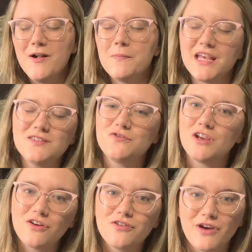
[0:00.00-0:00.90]
That's
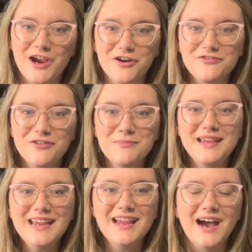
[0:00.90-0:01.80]
very rare for
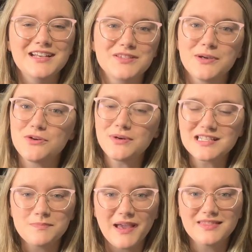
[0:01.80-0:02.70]
me, so I don't
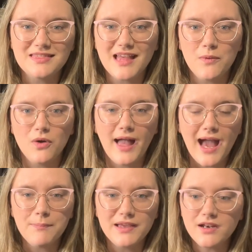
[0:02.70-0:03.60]
expect that that will
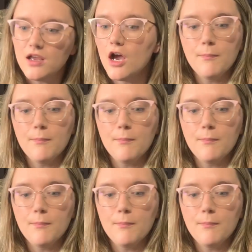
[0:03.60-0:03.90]
happen,